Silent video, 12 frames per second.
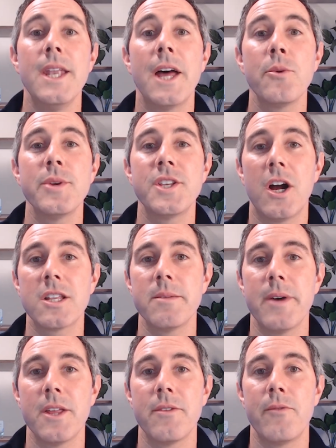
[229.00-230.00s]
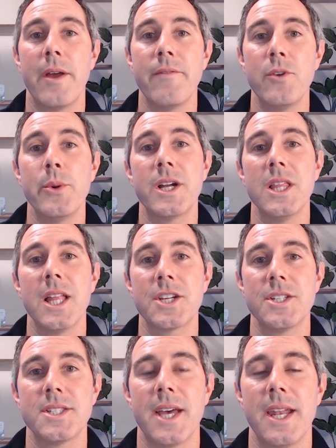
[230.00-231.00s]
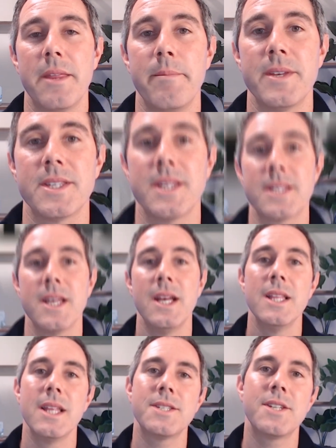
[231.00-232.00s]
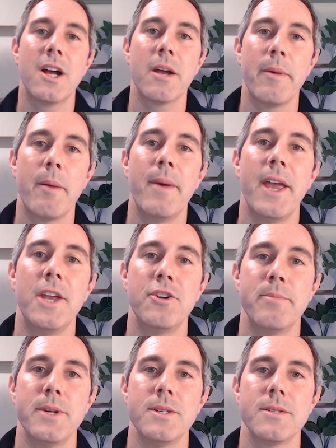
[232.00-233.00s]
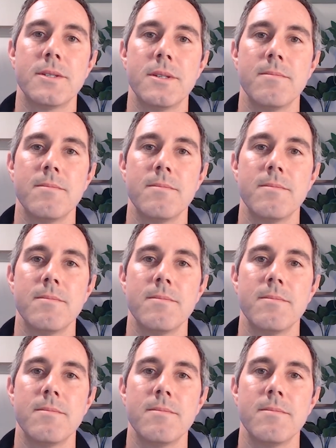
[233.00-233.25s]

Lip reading: Now that we talked about the revenue and collection side of the business, let's talk about paying your bills.